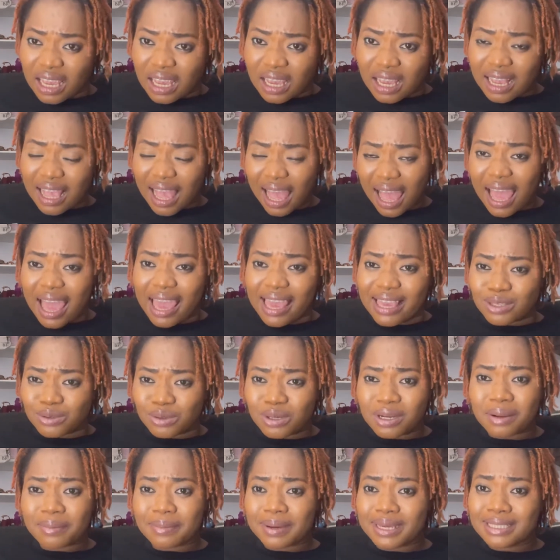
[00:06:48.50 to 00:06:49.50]
Guys,
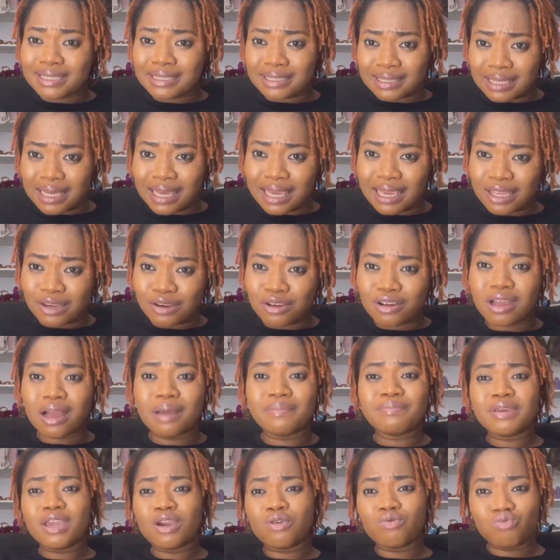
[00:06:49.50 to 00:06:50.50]
what am I saying? You
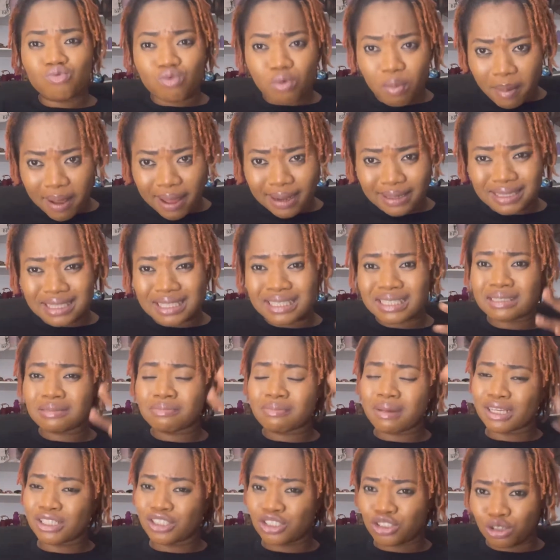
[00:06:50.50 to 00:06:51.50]
can be a woman,
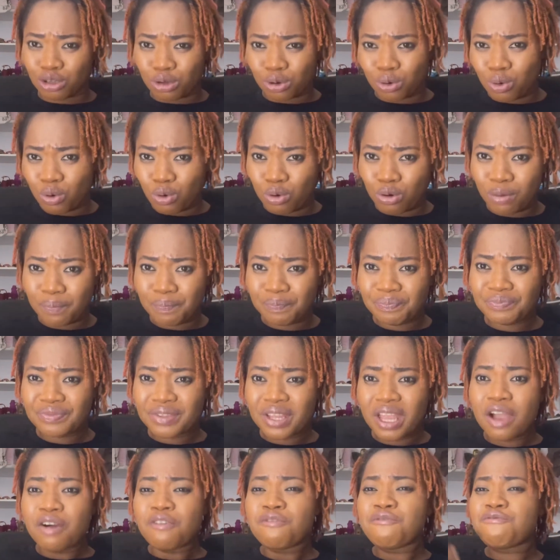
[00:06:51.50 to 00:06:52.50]
smash your goal,
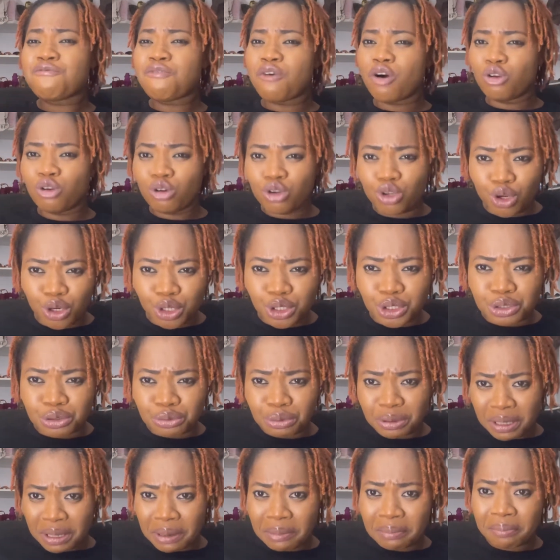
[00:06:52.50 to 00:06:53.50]
follow your
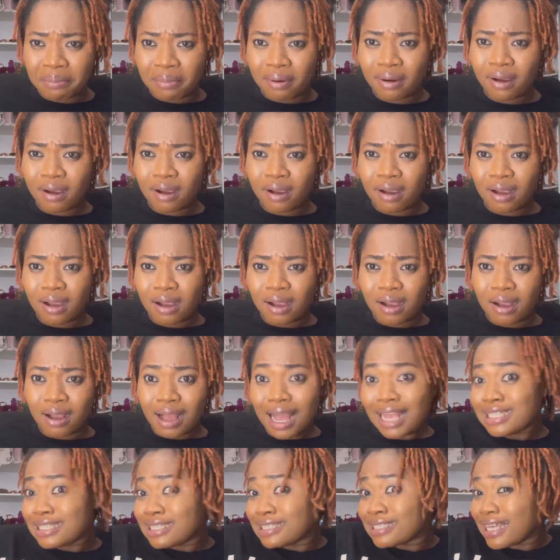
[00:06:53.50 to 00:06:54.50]
dream.
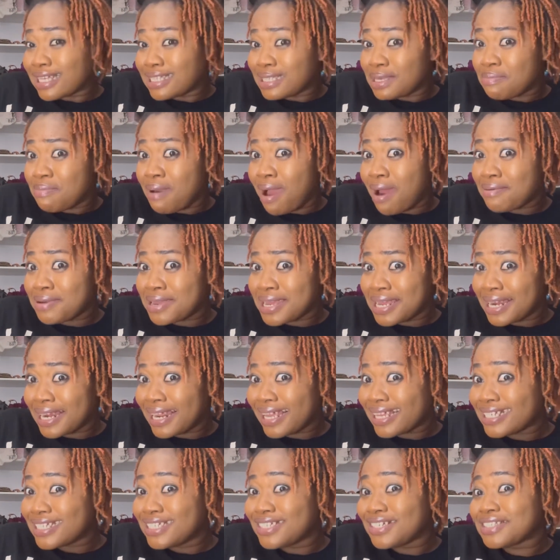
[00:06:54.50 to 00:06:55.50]
And she's getting married.
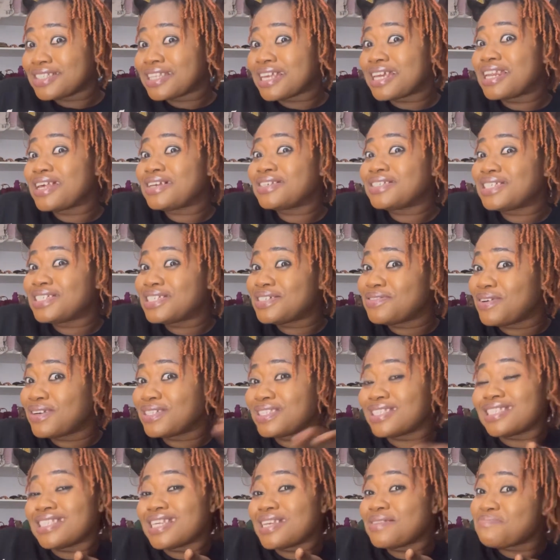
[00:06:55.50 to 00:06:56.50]
She just announced she
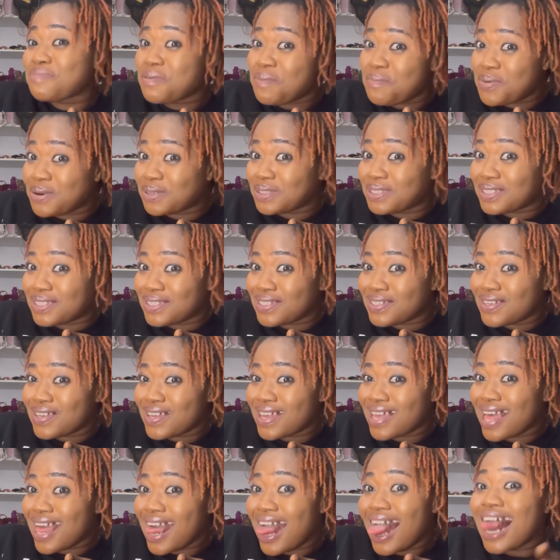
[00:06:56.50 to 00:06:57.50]
was proposed to.
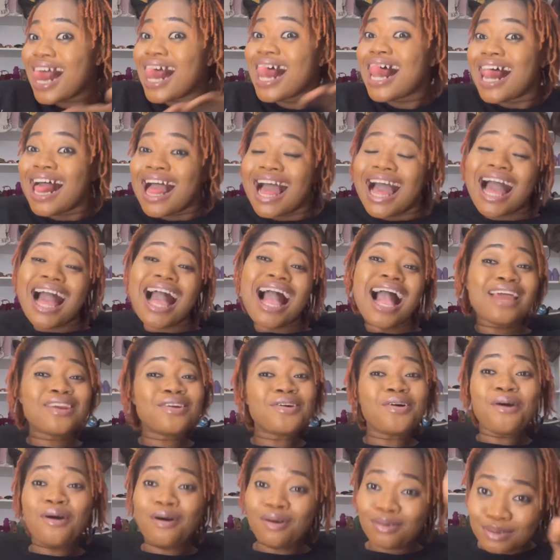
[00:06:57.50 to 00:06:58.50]
And
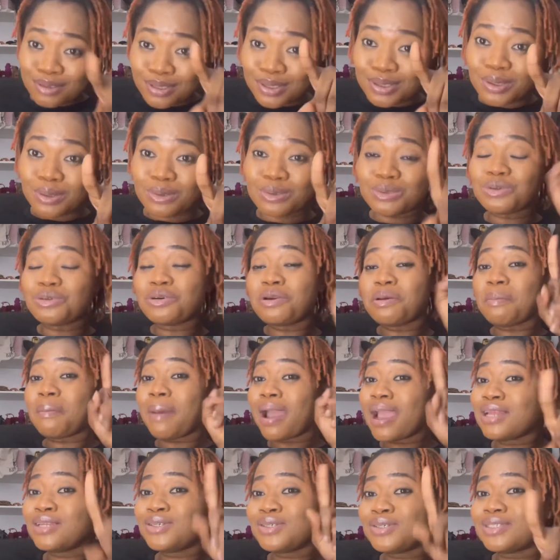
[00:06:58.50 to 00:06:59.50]
also, to
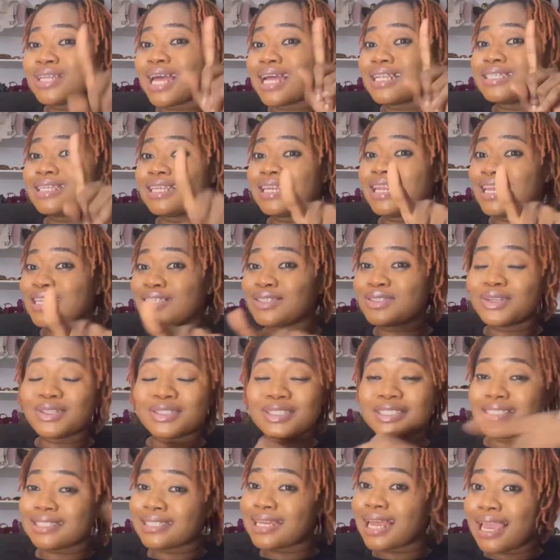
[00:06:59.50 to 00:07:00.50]
remind you that delay is not
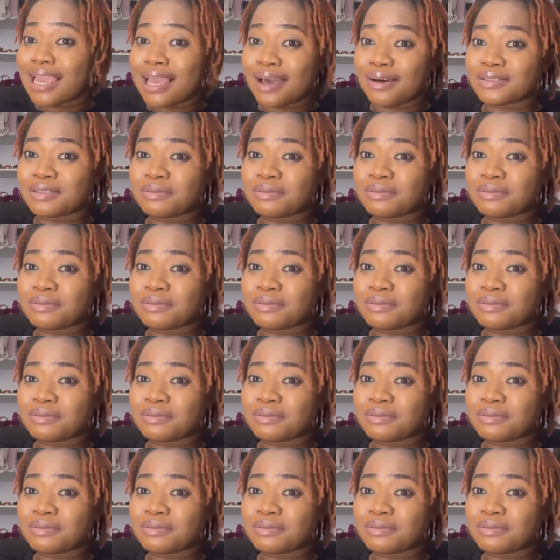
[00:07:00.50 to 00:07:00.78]
denial.